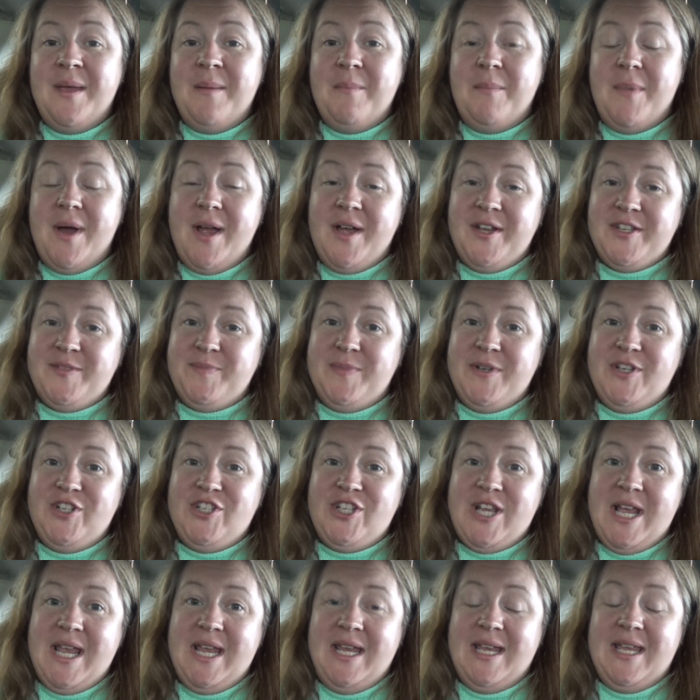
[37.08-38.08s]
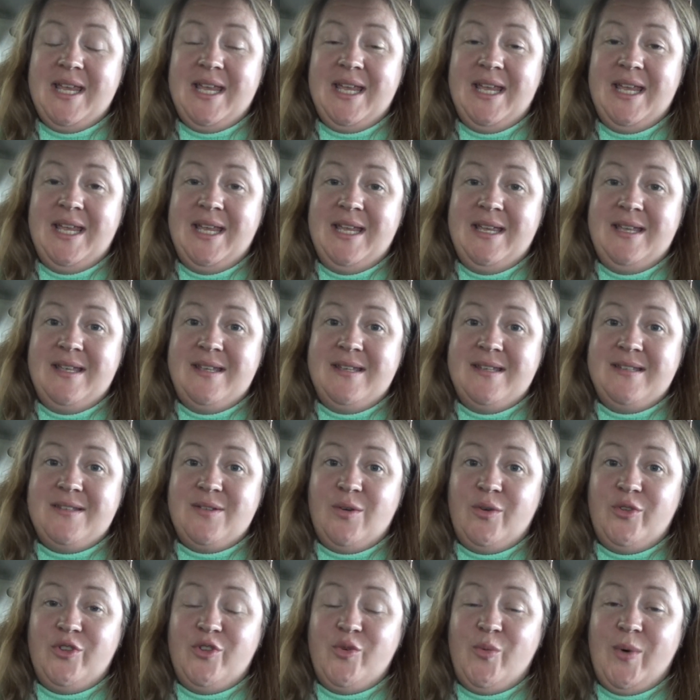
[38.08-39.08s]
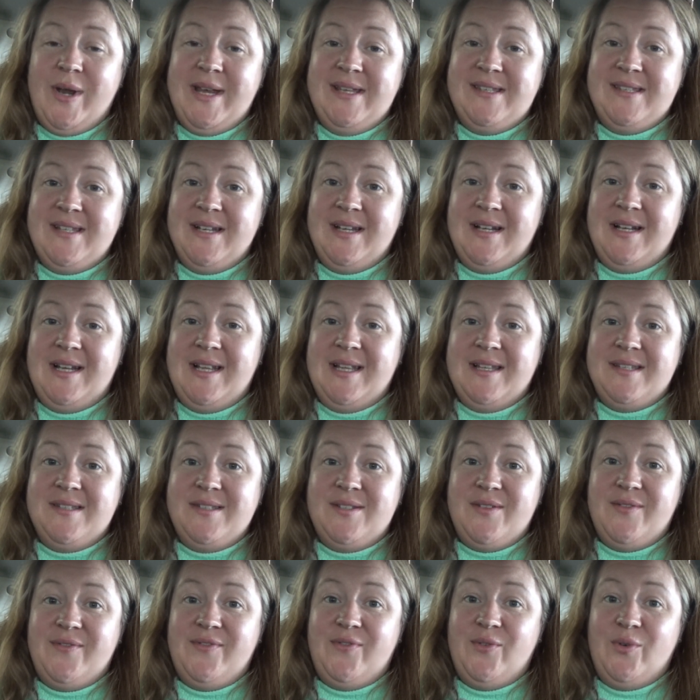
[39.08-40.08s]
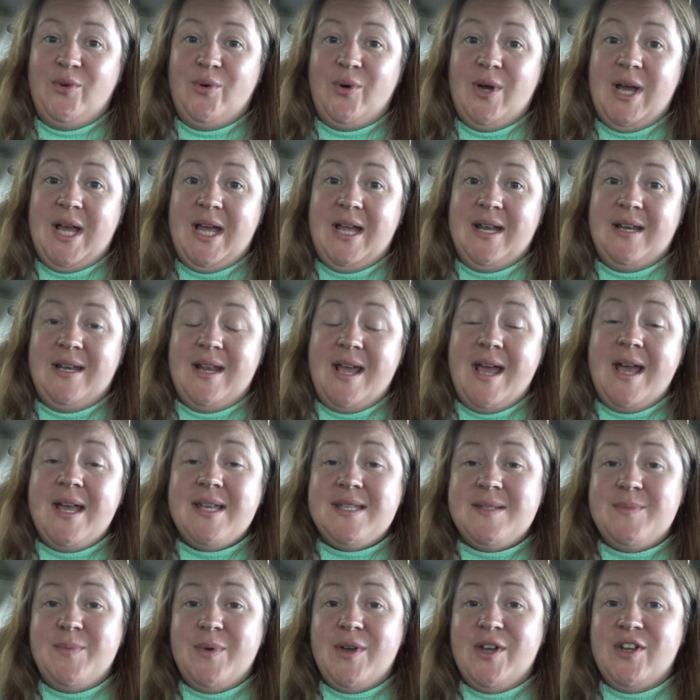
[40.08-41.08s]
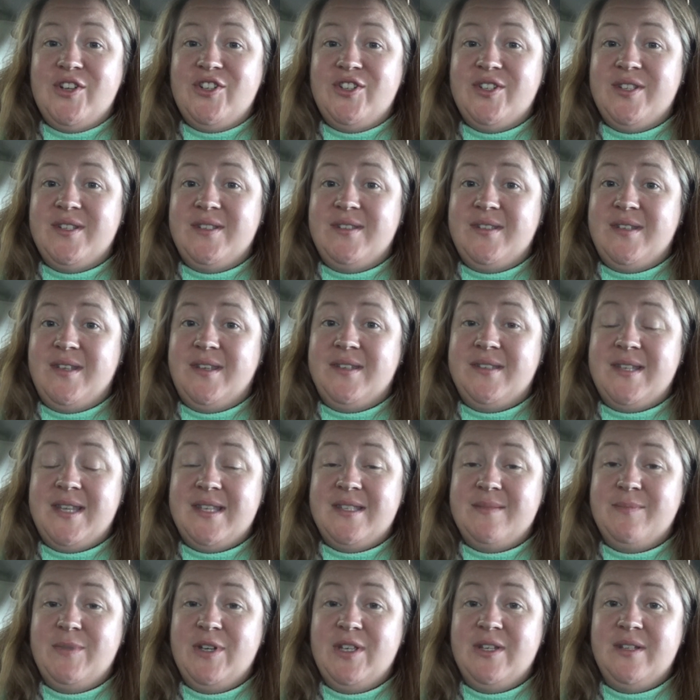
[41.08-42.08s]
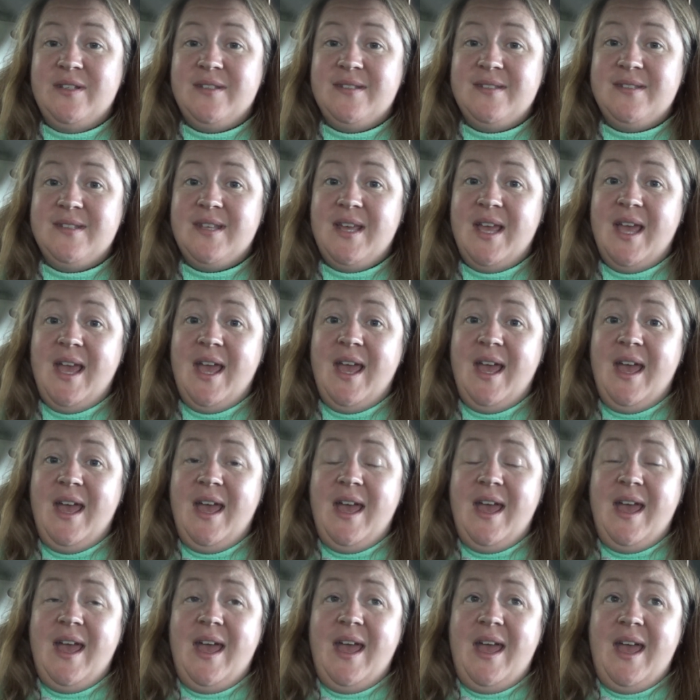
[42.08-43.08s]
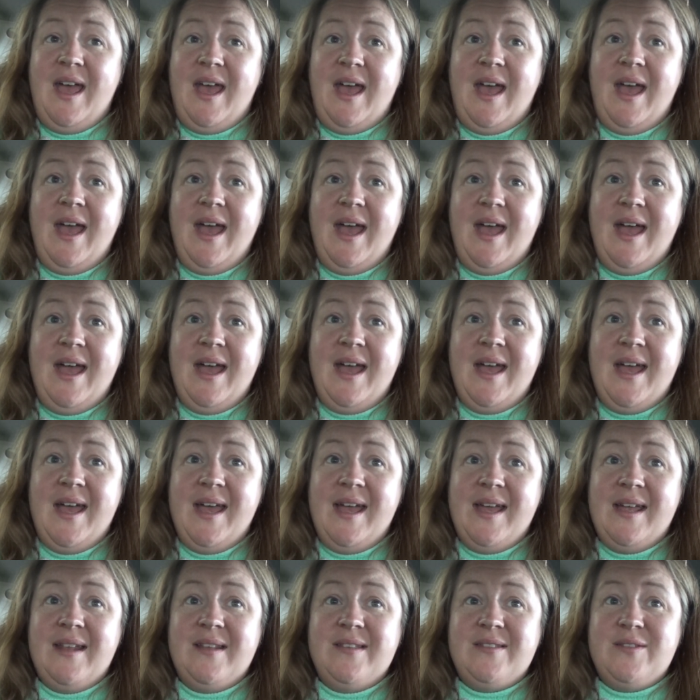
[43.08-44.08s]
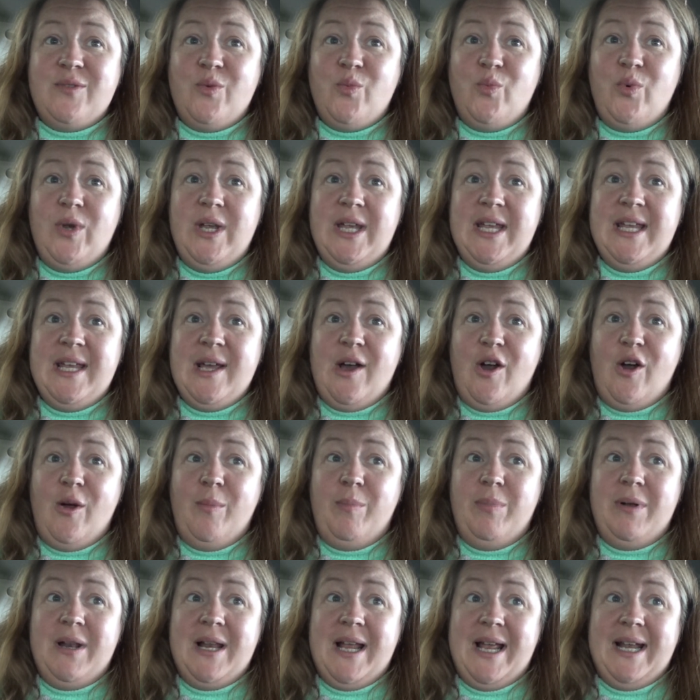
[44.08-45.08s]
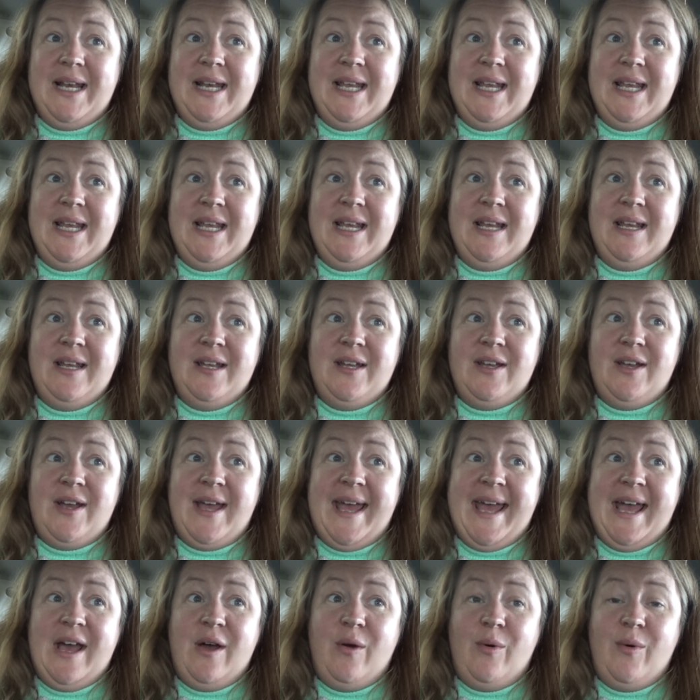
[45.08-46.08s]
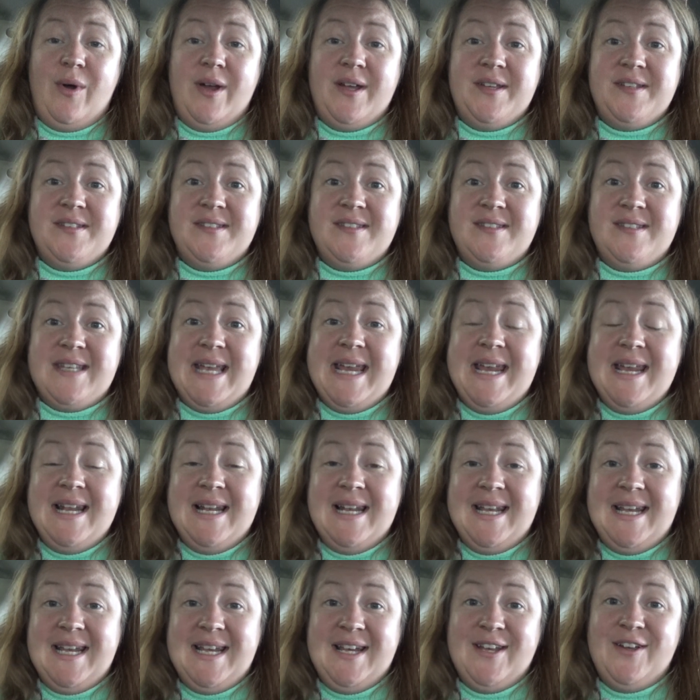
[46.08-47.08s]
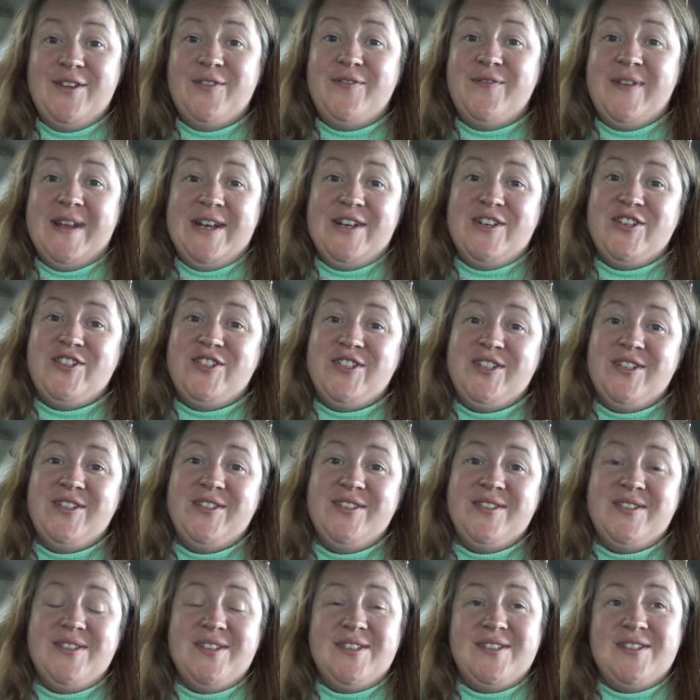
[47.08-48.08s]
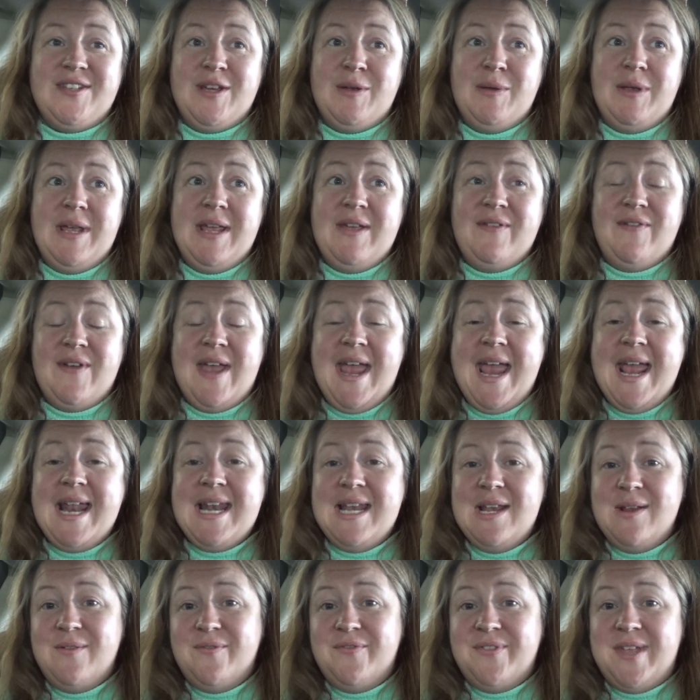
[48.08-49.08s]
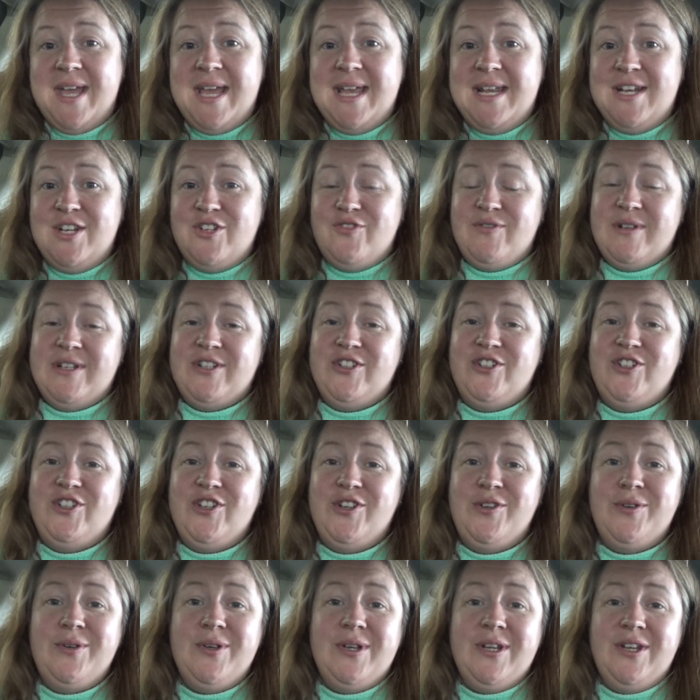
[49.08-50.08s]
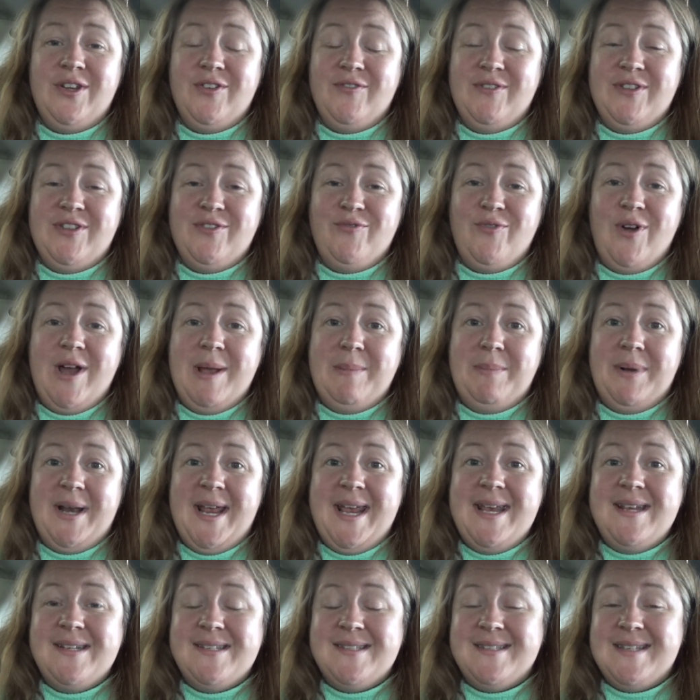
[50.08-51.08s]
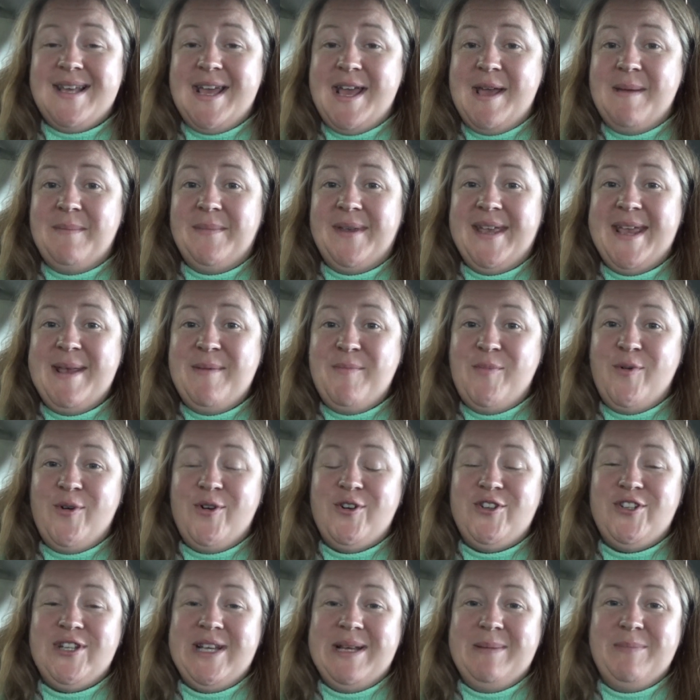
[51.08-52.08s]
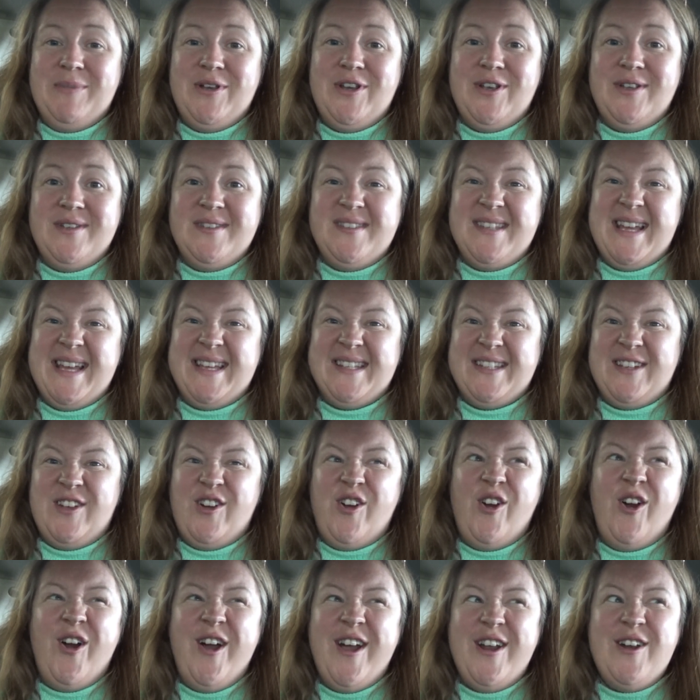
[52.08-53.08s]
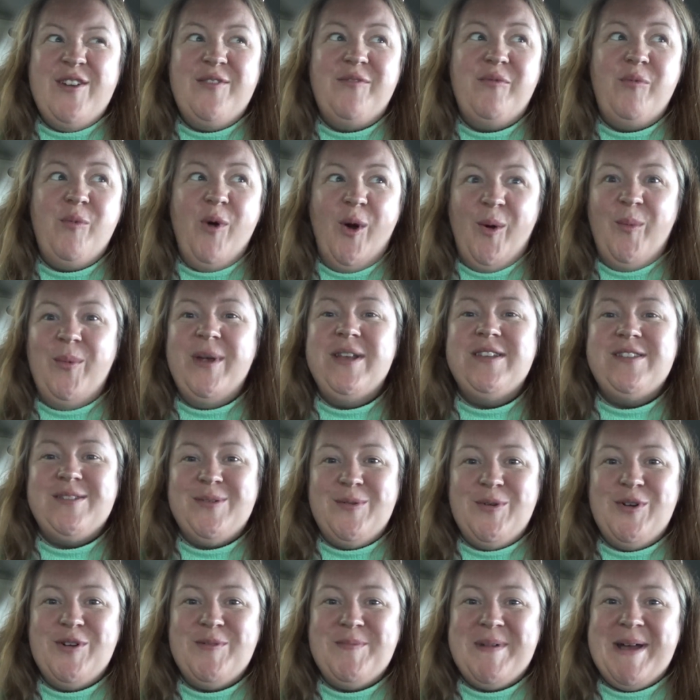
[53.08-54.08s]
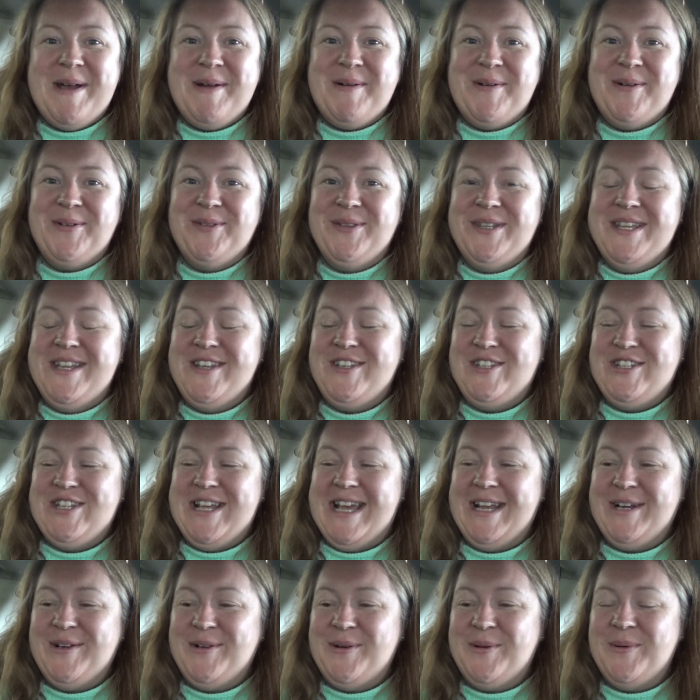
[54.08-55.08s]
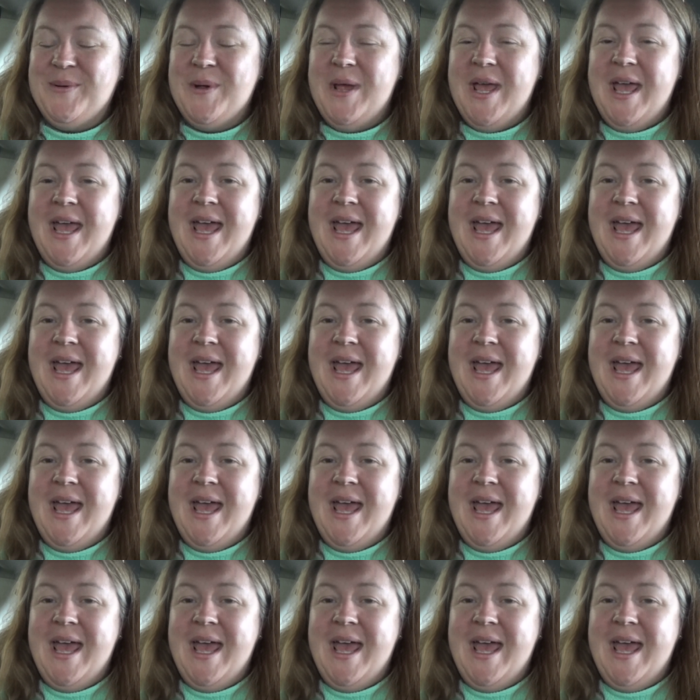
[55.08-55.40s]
My husband Jake is on the waiting list for an Asperger's assessment. And we are planning our sailing adventures. So if any of that interests you, you're in the right place. Keep watching, because that's kind of what we talk about on this channel.